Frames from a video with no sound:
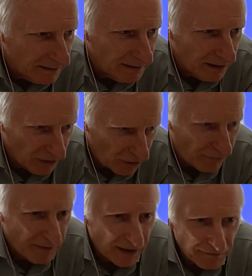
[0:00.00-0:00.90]
that you're
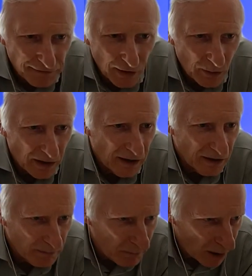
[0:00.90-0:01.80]
not very fluent
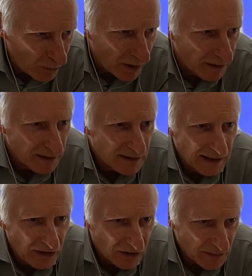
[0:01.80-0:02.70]
at the moment
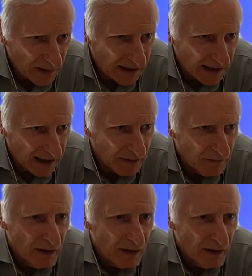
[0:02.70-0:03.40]
in your speaking,